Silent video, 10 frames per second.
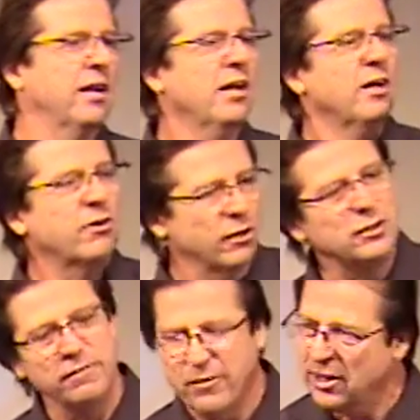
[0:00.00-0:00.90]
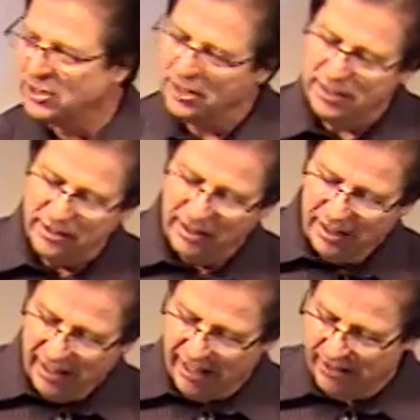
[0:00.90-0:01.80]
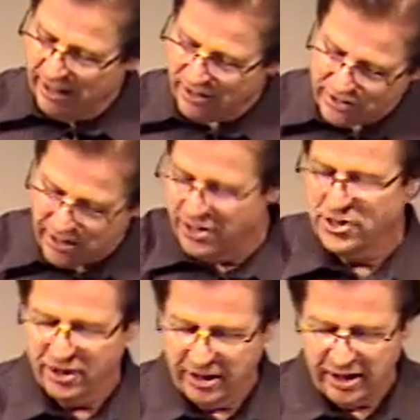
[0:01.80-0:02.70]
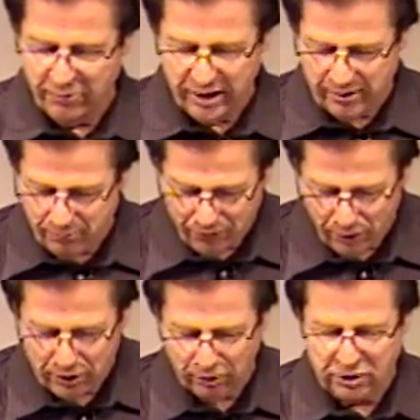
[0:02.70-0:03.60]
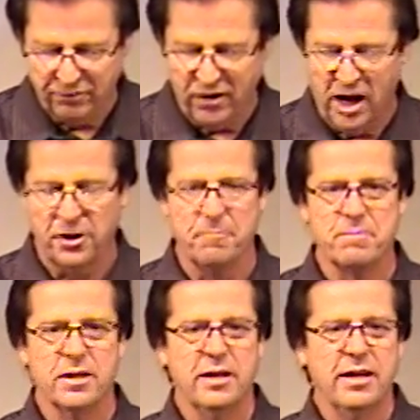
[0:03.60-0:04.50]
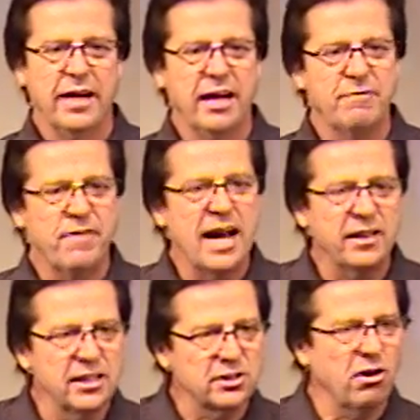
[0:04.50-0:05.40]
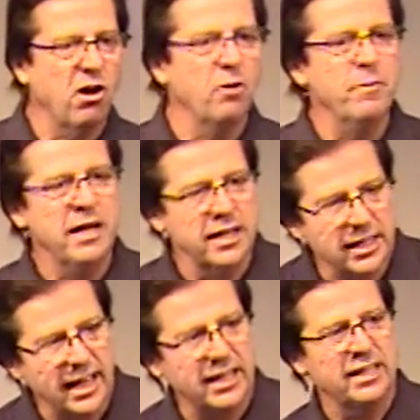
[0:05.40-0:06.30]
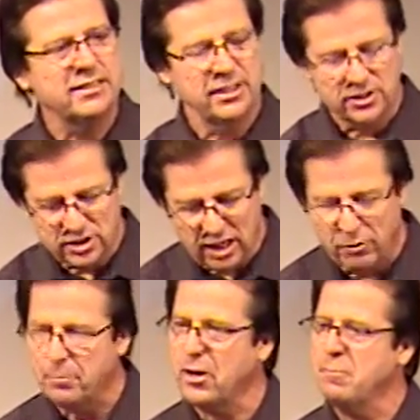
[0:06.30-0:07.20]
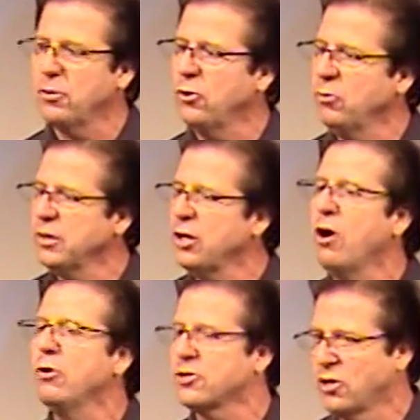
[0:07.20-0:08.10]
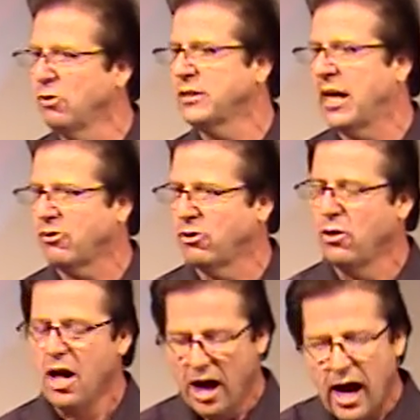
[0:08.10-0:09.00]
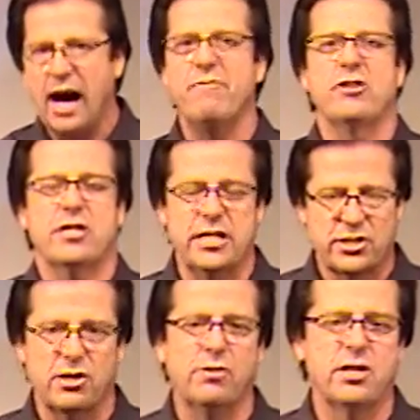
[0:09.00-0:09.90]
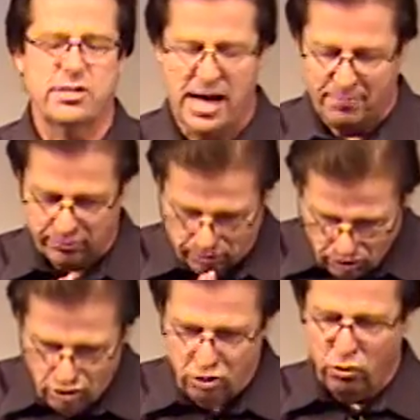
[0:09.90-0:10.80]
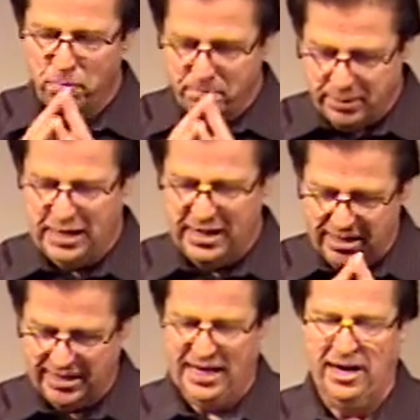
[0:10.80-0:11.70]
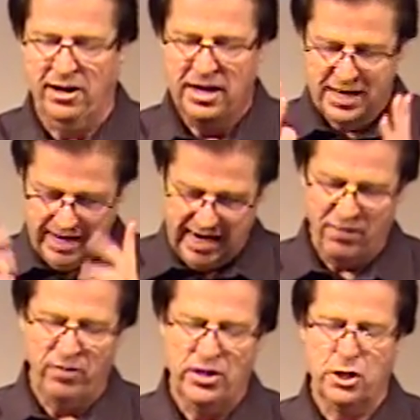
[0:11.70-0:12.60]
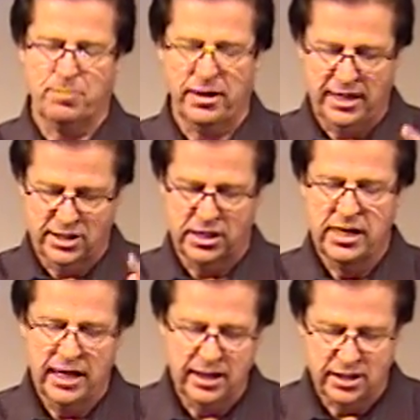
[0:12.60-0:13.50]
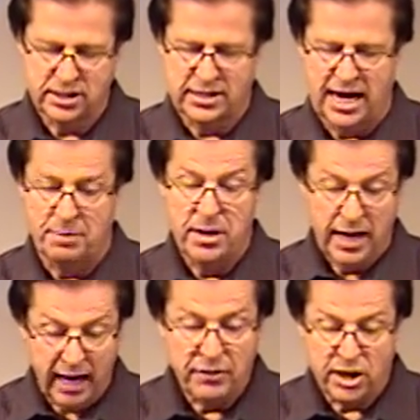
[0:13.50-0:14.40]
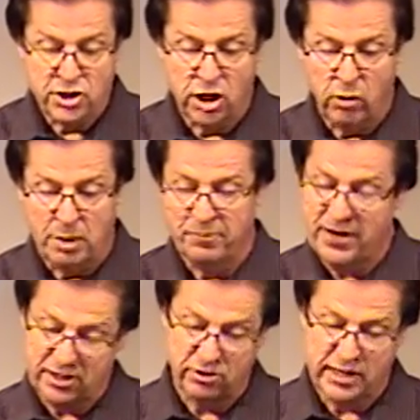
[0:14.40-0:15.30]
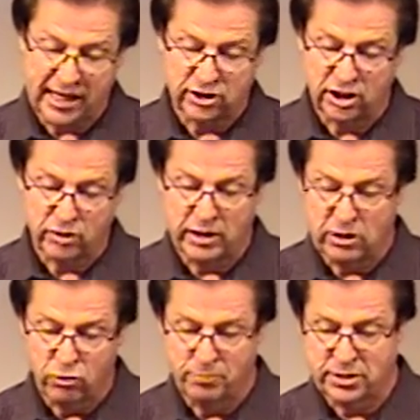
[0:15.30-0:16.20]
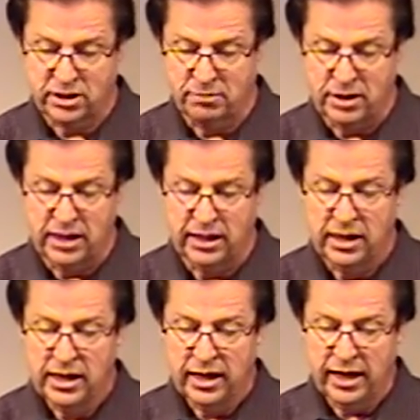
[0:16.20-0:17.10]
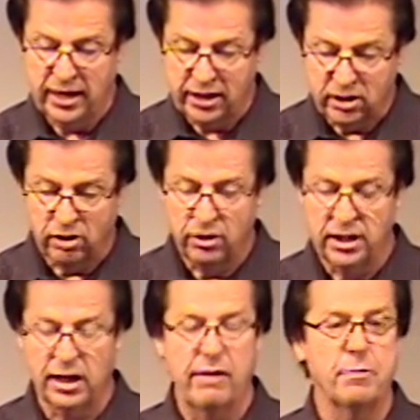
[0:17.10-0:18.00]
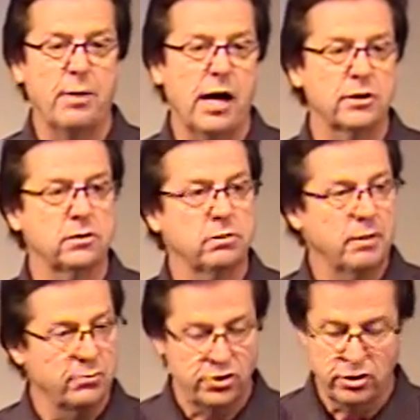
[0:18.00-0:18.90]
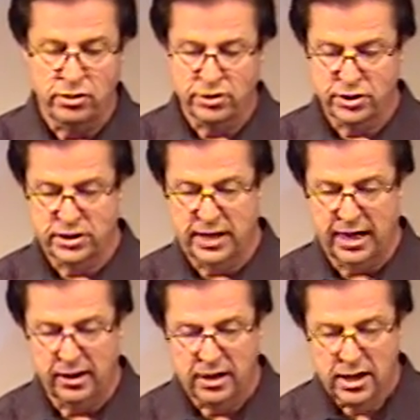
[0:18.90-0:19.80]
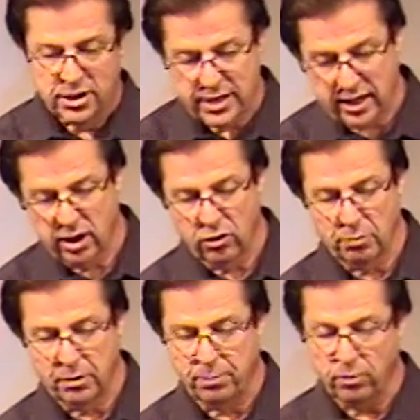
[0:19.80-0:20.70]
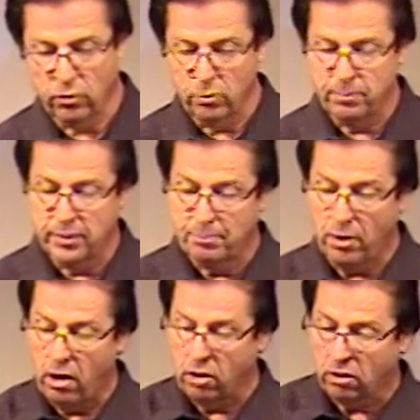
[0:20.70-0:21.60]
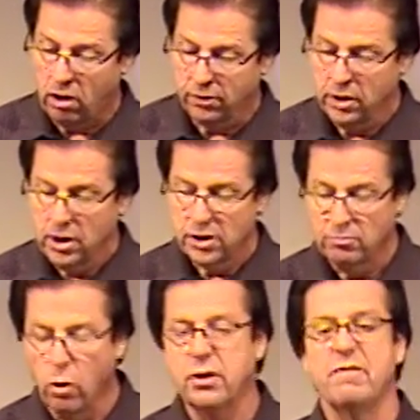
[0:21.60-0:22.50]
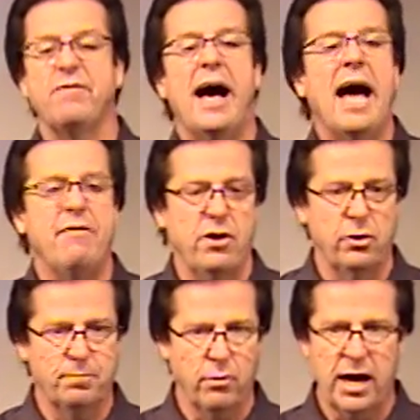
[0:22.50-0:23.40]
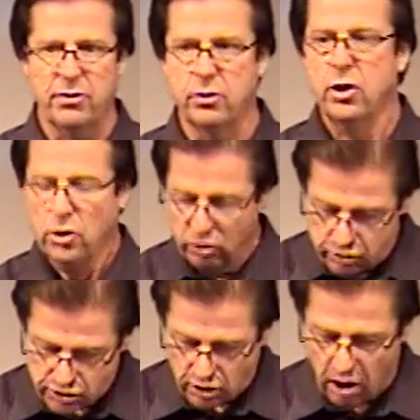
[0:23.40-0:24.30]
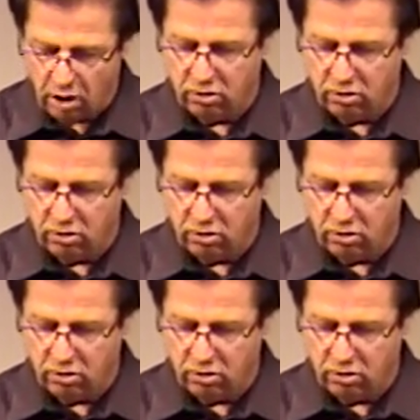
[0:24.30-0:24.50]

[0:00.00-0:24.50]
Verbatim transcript: the crucifixion and, and the ascension that it, when it, before he goes to the Father. In fact, this called meeting eh, is there's several people whom the notice goes out to. Obviously, he's told the disciples, You be there at this place at this time. And they show up. In fact, there's actually three groups at the meeting, uh, including the 11 apostles. Remember, Judas is dead. Second group that, group that Paul called the more than 500 brethren who saw